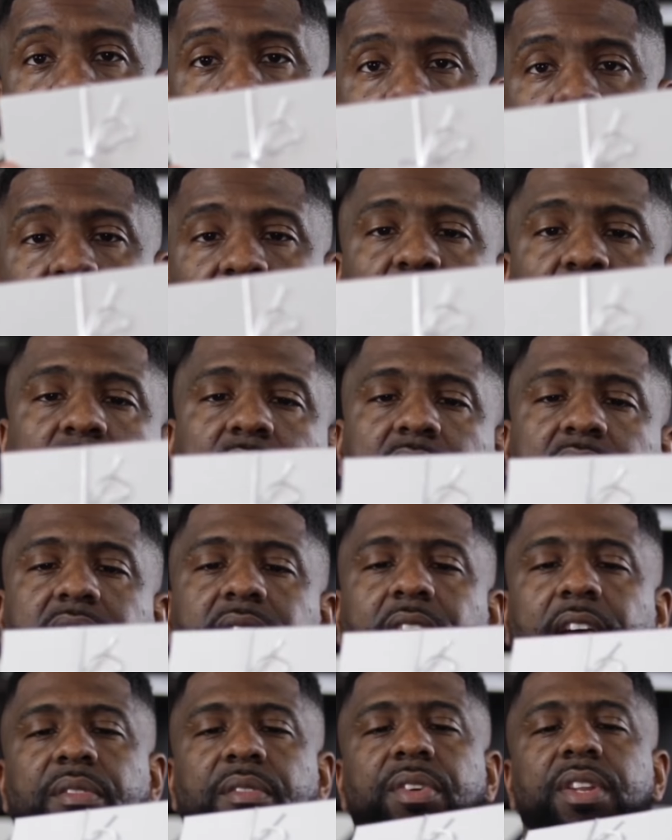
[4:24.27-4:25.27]
about doing this
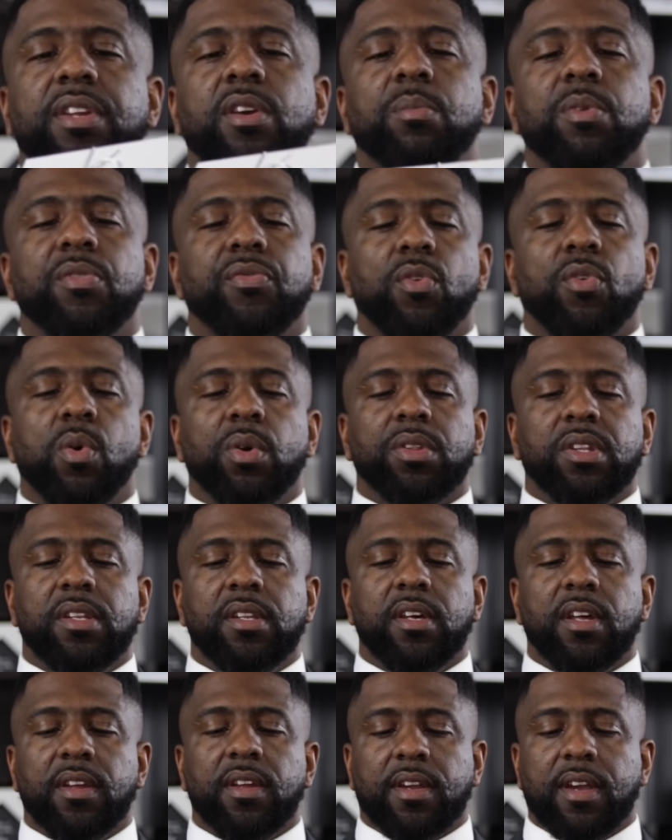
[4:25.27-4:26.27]
type video before with
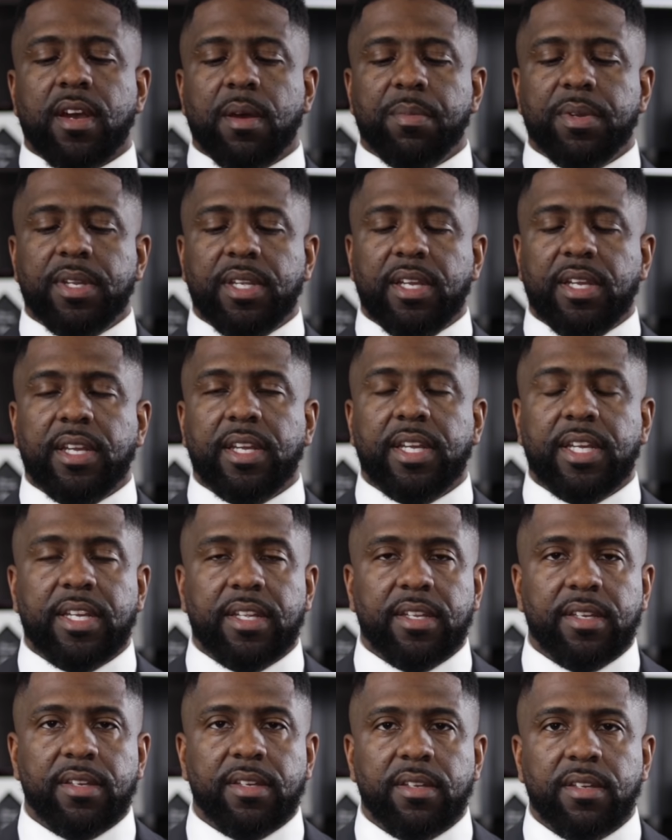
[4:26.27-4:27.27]
another company,
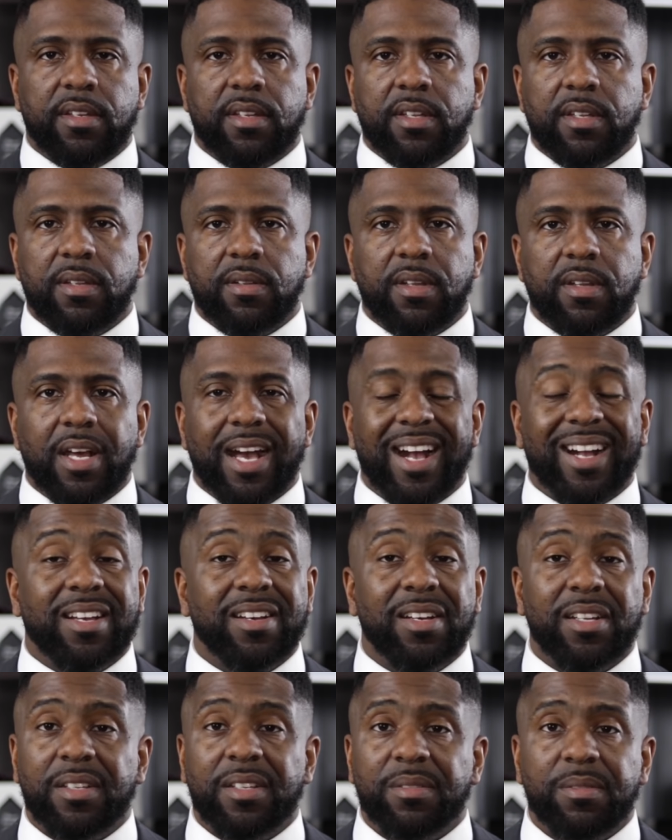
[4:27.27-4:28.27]
and I
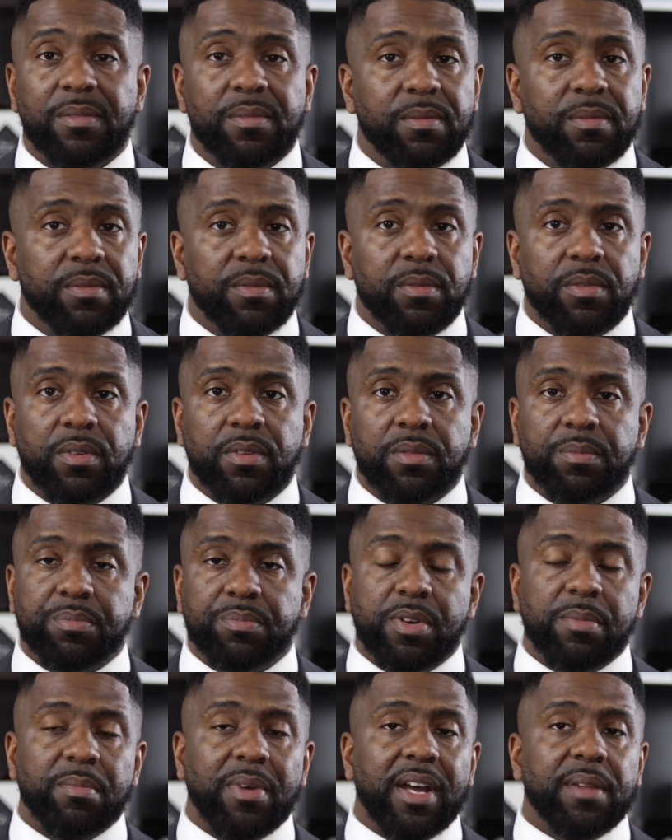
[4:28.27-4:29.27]
couldn't
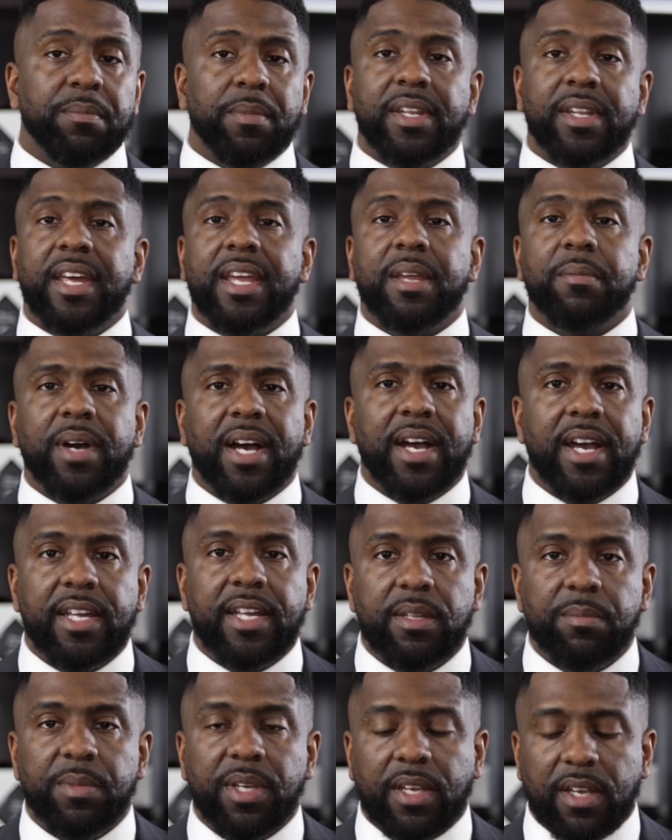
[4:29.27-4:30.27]
put my name behind
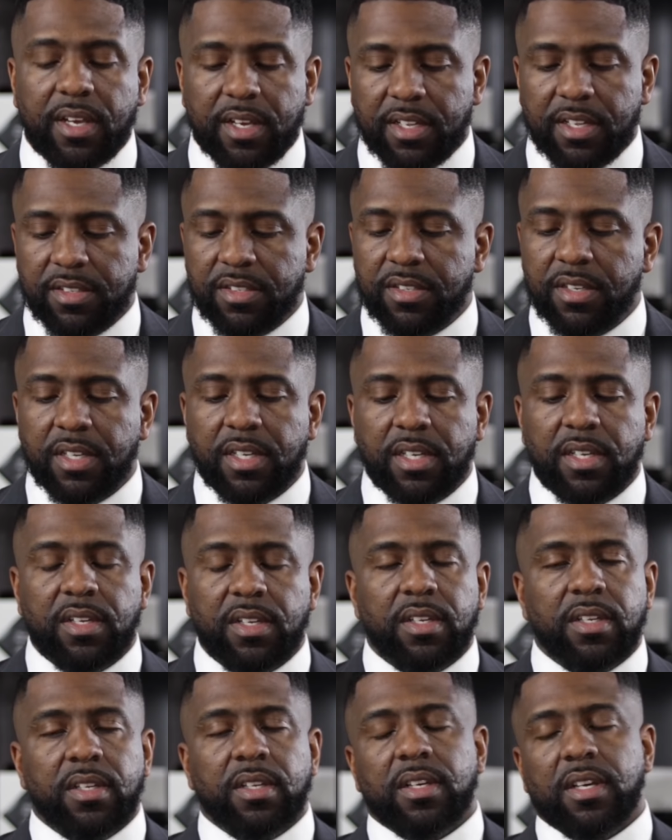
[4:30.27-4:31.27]
it because
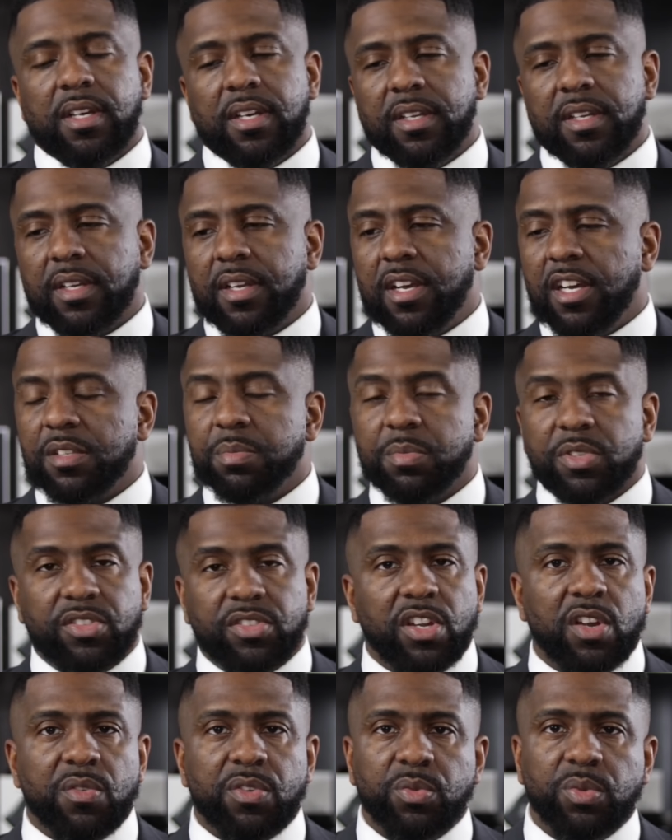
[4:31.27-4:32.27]
customer
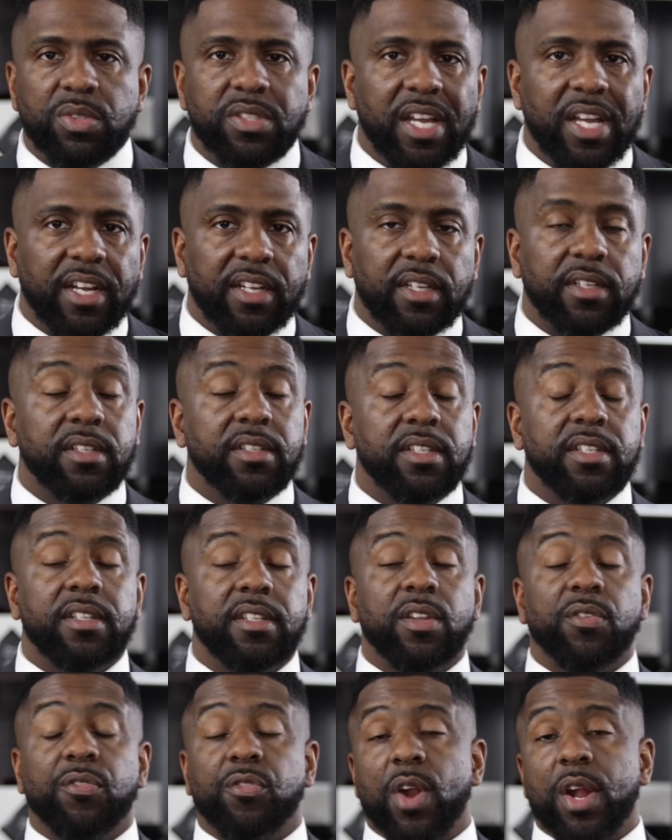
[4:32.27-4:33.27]
service was not good.
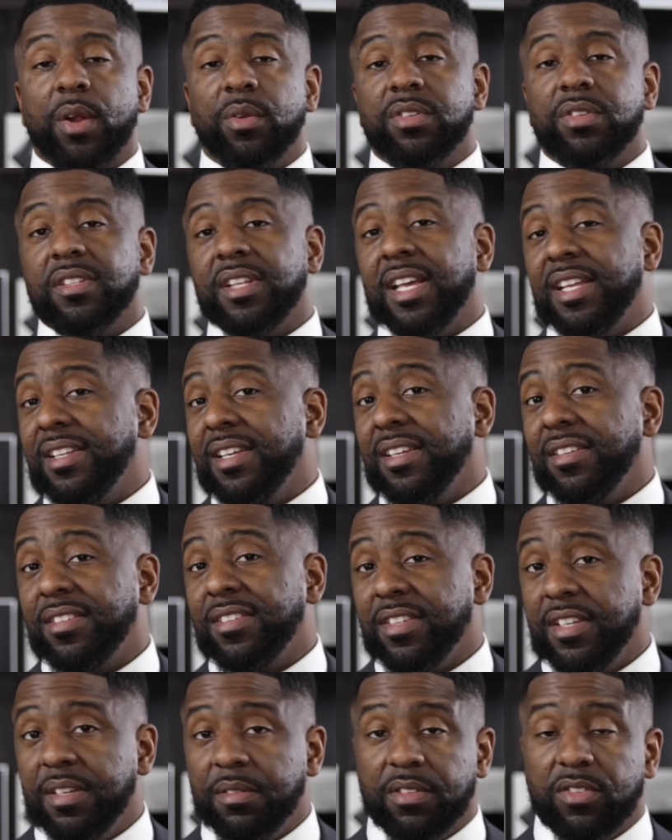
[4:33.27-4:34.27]
The fragrances that they
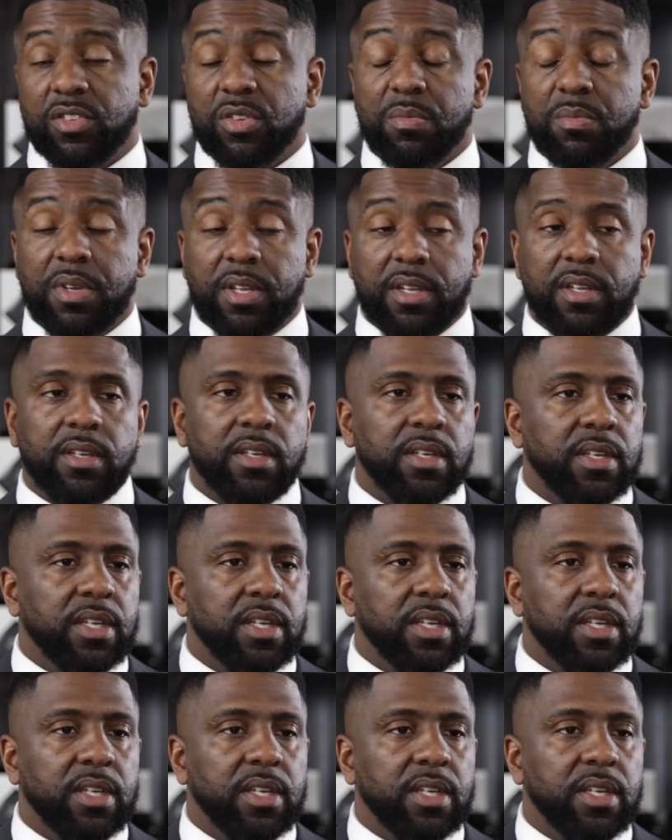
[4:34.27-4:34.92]
sent to me